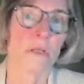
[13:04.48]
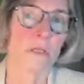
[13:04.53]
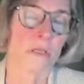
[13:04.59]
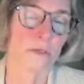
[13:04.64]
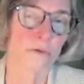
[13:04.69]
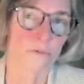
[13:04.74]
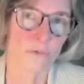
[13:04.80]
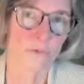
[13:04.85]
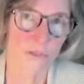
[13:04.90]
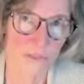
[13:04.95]
that
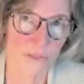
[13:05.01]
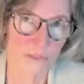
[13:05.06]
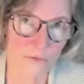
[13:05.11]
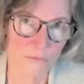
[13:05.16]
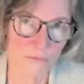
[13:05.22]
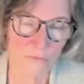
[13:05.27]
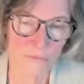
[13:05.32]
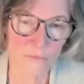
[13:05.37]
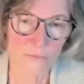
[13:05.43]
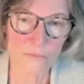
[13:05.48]
across the
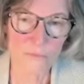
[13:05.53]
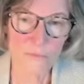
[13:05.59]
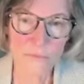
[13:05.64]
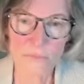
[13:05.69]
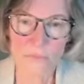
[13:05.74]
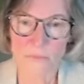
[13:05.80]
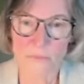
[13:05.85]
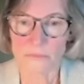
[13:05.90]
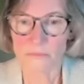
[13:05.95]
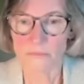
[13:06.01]
room
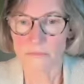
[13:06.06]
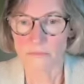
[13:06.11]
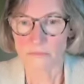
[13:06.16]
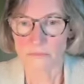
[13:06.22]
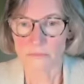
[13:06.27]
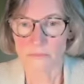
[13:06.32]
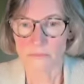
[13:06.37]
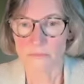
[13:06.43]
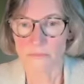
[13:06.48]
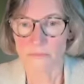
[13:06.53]

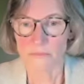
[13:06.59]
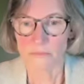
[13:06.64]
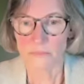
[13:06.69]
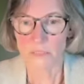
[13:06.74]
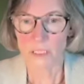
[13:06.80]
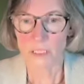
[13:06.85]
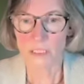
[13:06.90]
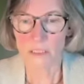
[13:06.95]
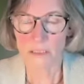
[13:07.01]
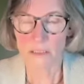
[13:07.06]

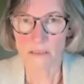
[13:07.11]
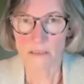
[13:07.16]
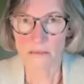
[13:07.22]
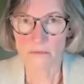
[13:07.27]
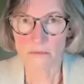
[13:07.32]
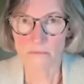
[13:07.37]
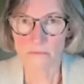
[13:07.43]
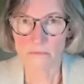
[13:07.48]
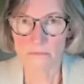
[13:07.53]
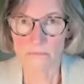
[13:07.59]
or